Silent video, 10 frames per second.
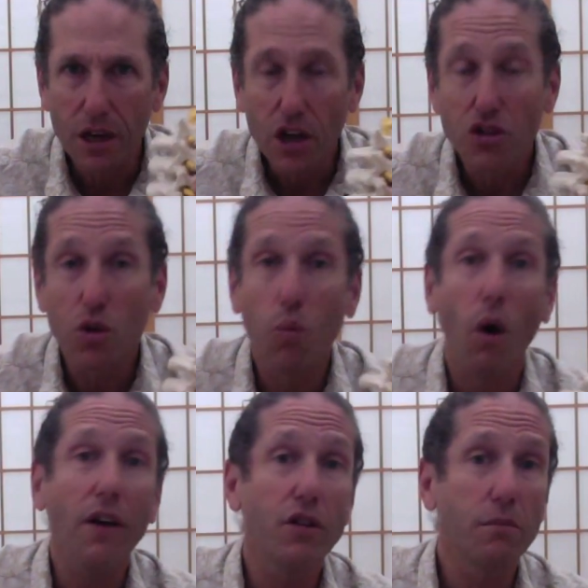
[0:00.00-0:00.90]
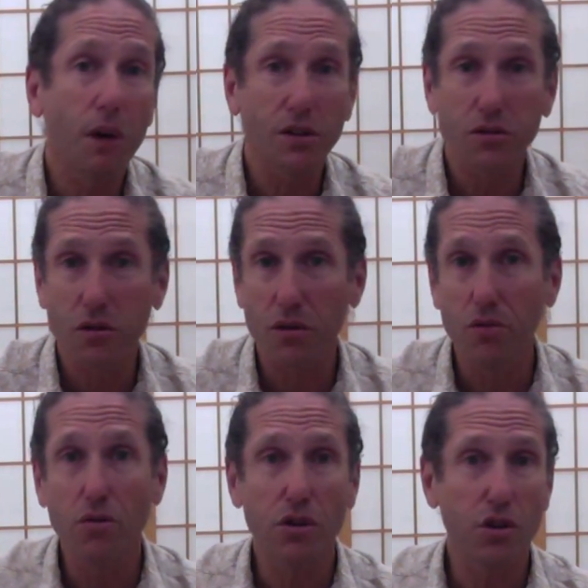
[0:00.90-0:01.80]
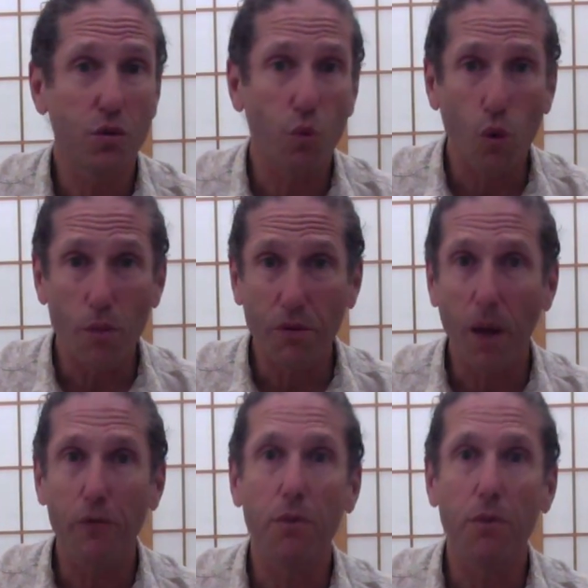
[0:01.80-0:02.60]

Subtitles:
So while your muscles are loose and you're warmed up,